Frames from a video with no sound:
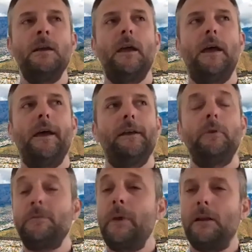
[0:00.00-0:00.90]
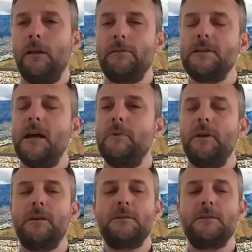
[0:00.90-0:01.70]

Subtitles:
And we spend a lot of time on that